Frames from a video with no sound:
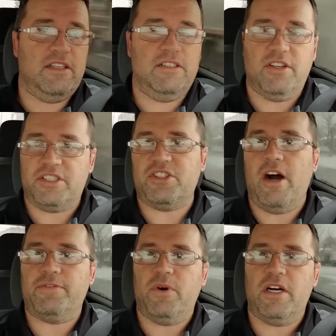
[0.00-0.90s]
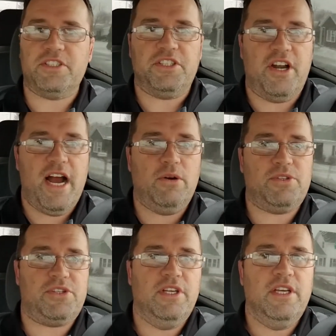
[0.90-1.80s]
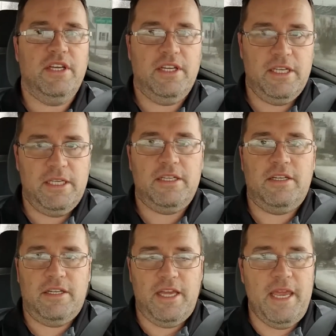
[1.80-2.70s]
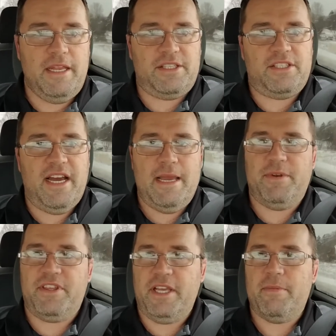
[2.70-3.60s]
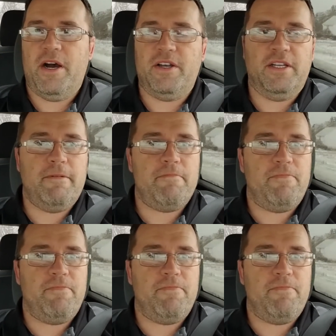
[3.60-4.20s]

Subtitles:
done a soft wash on your house, it's time to think about it.